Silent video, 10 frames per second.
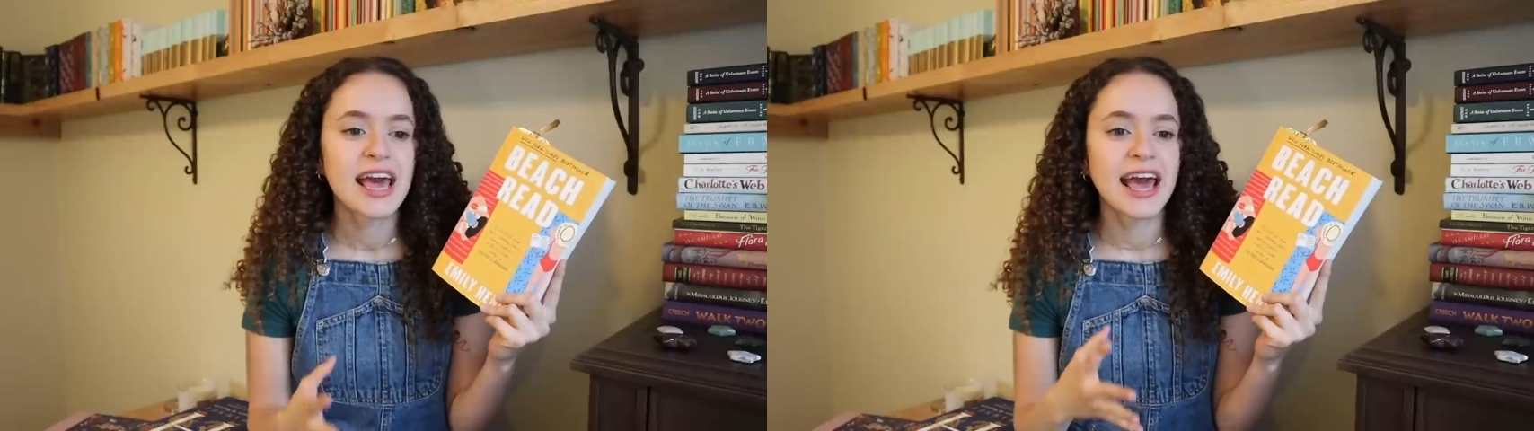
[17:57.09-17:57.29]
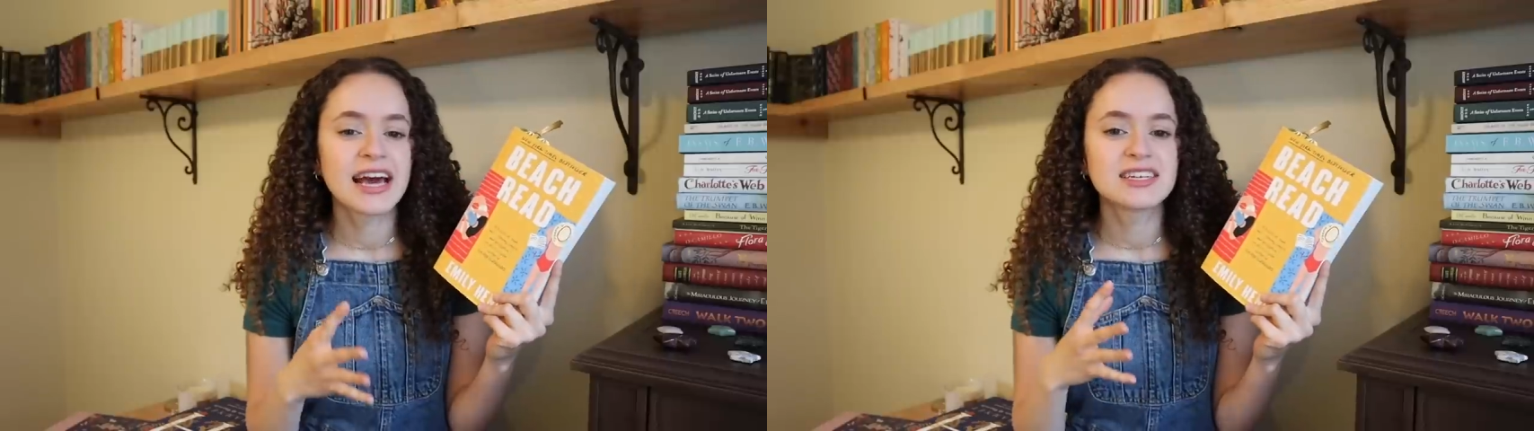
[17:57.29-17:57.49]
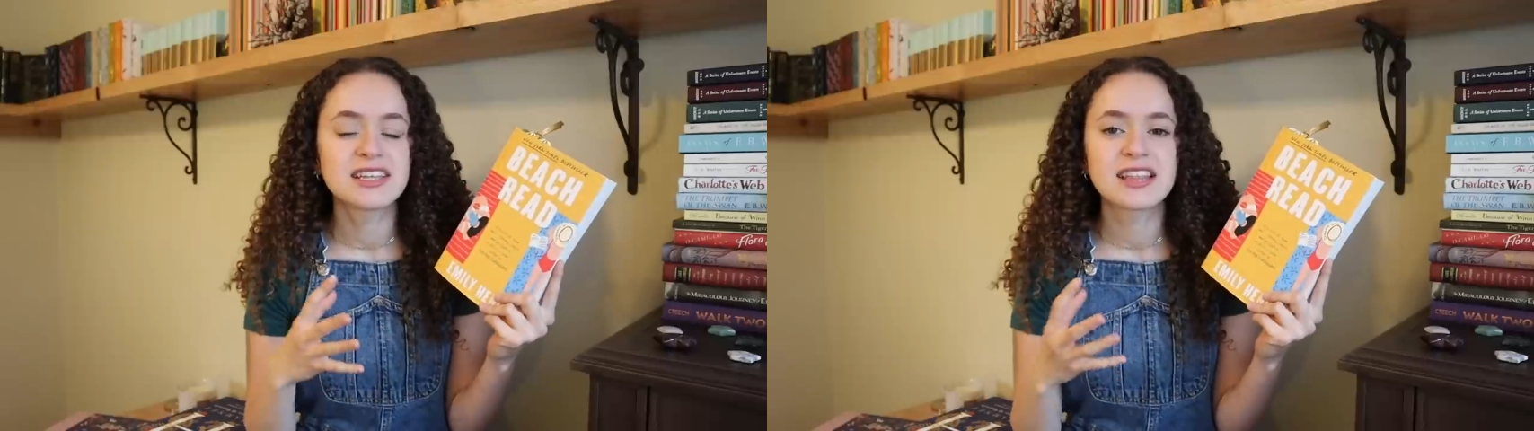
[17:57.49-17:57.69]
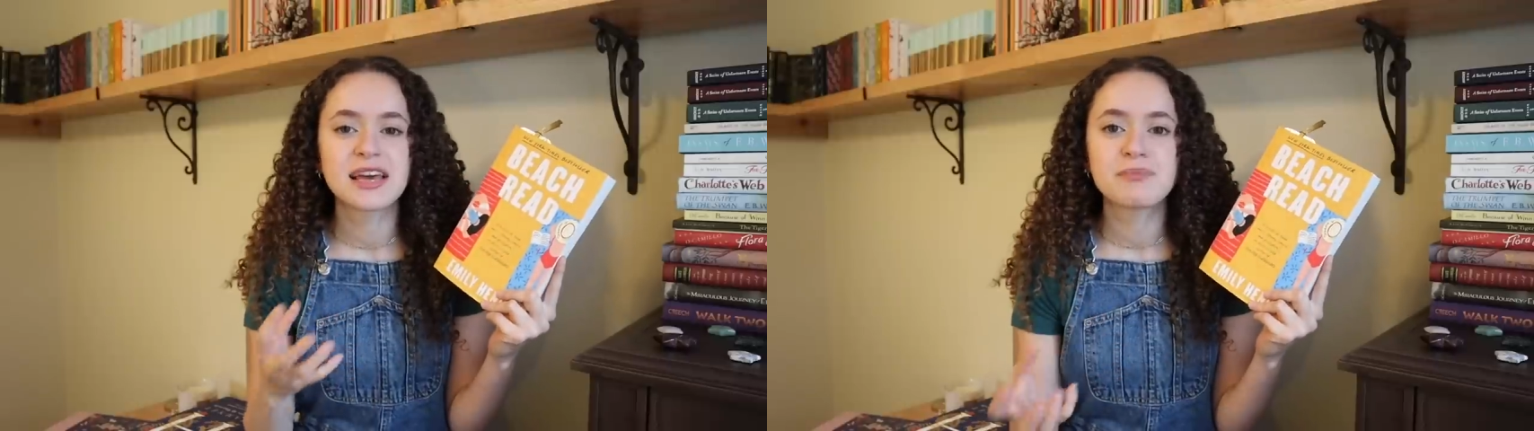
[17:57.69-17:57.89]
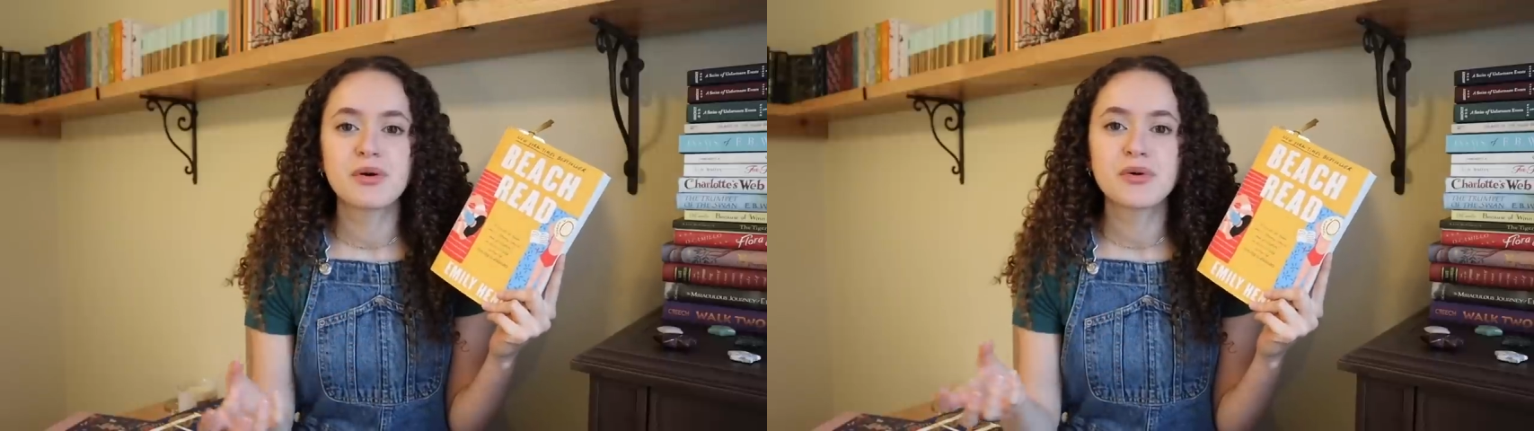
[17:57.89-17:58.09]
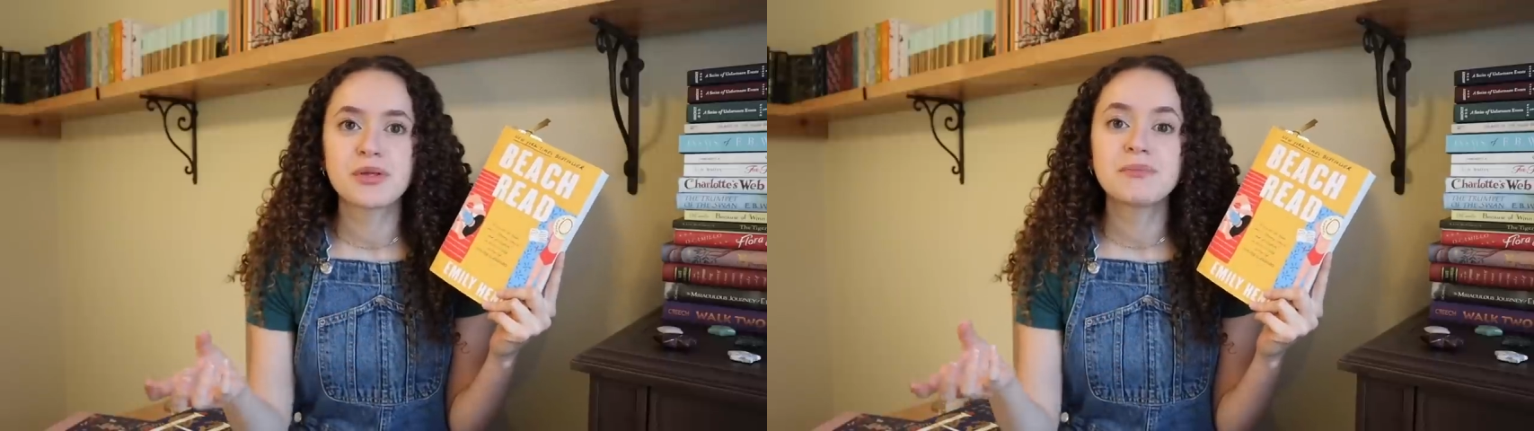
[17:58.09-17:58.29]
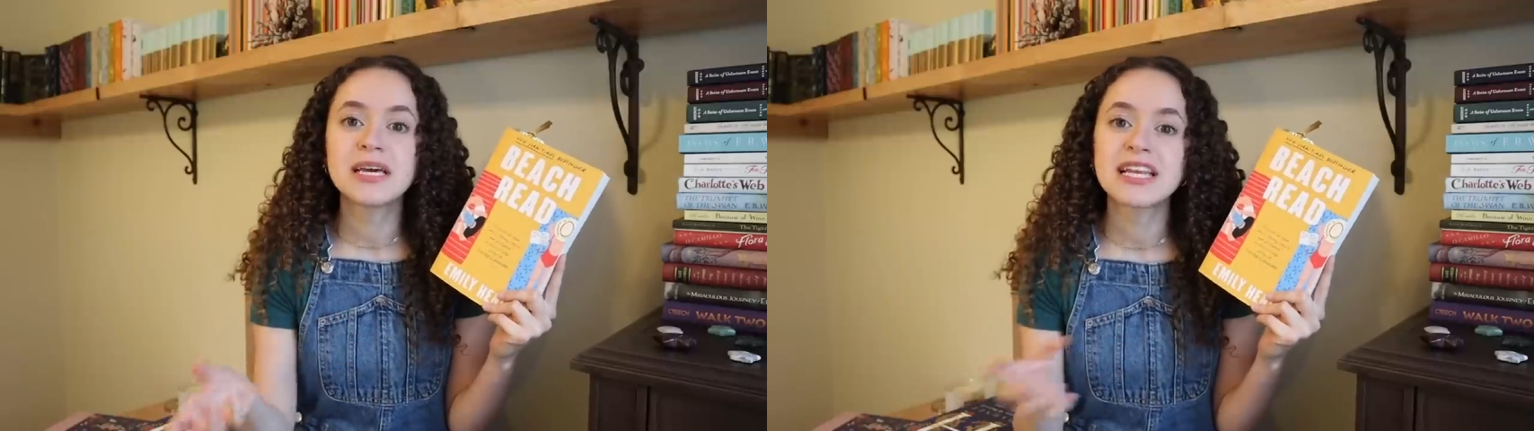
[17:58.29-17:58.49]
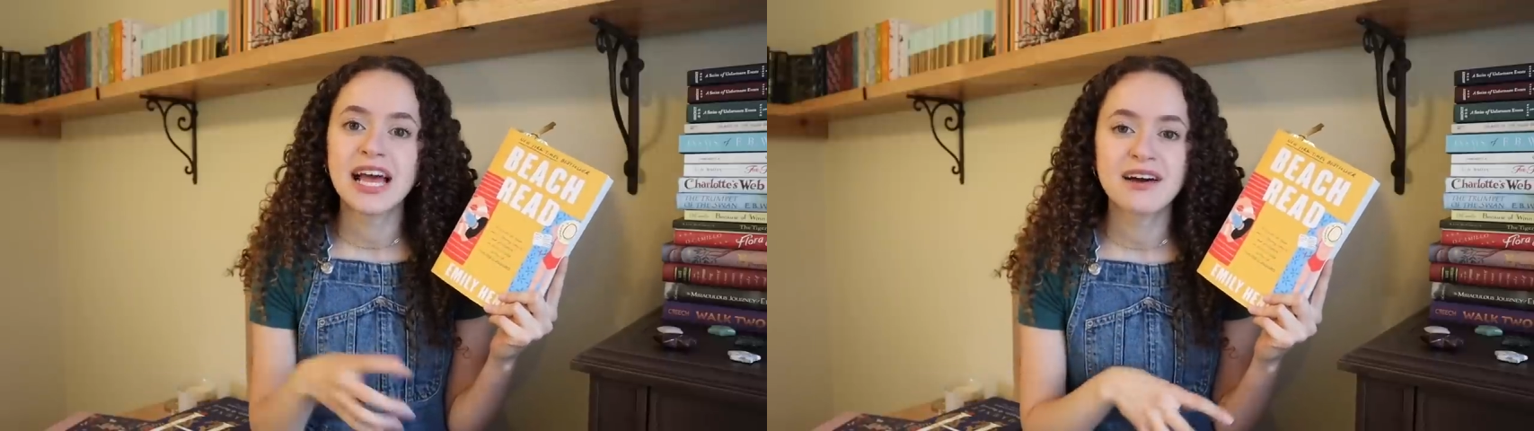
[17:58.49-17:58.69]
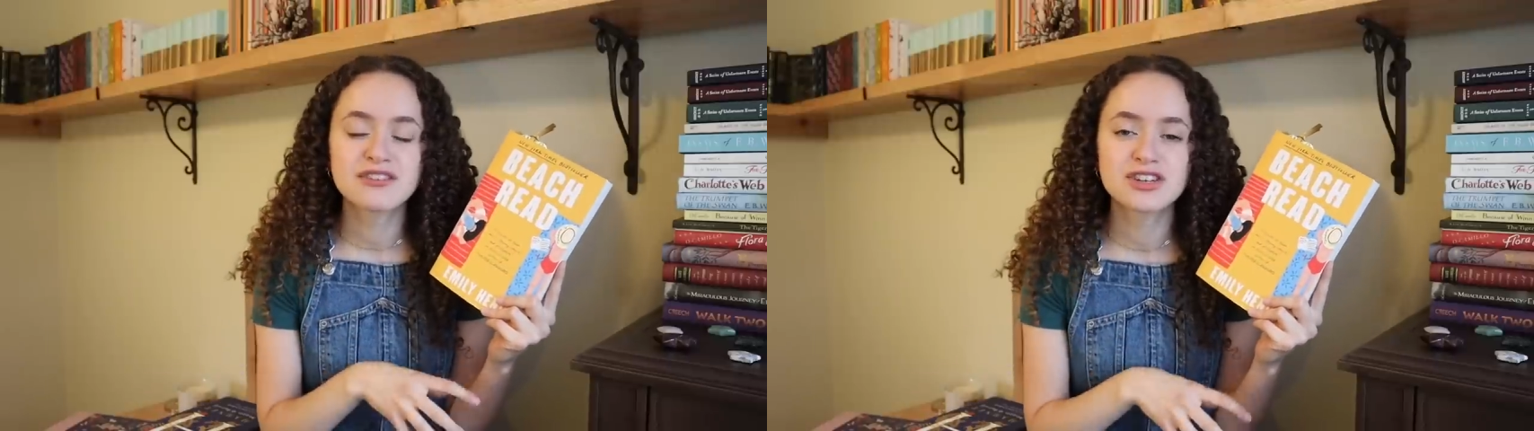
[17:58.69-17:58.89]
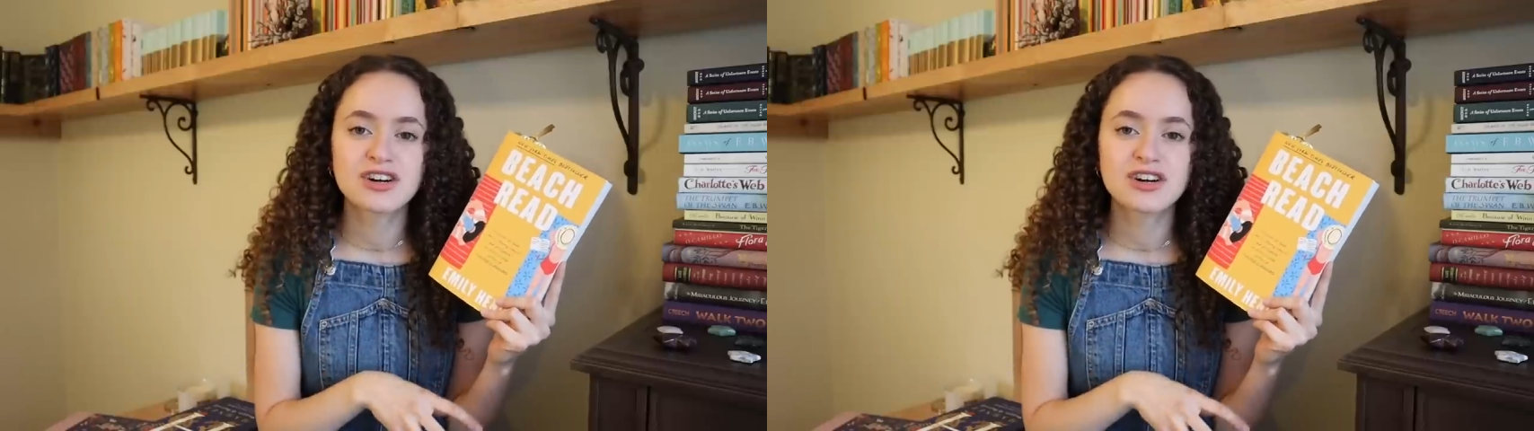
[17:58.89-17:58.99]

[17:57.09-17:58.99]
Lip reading: and they both meet after